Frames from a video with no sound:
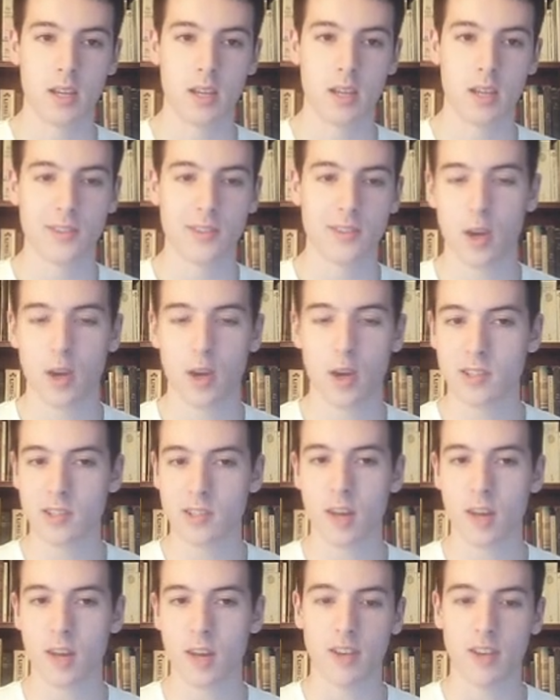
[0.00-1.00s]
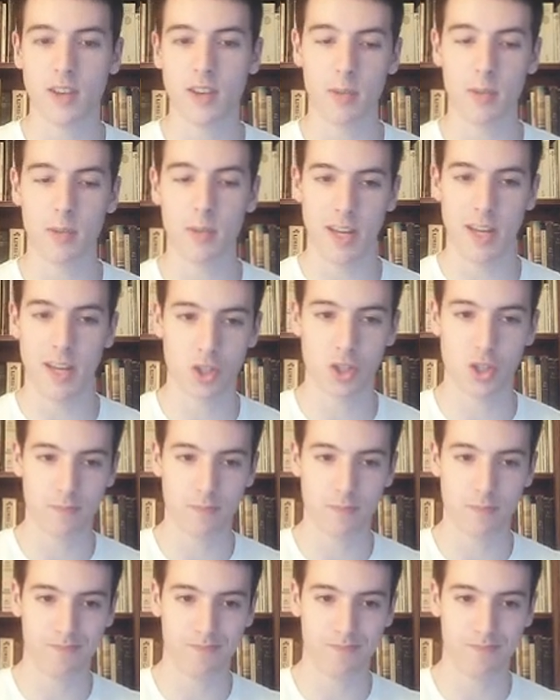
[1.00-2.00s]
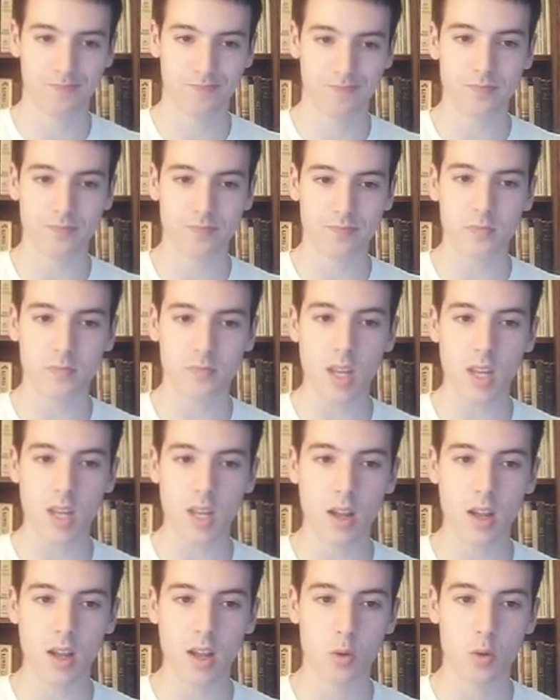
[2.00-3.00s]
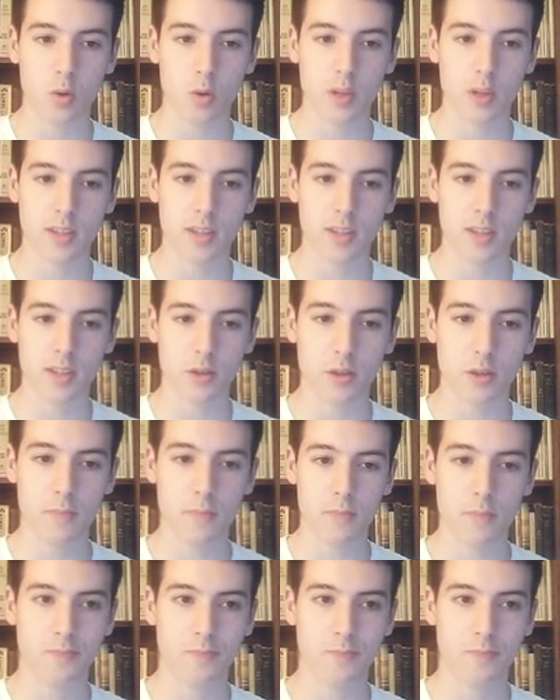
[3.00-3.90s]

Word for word: so it's kind of double-edged. Queen d2,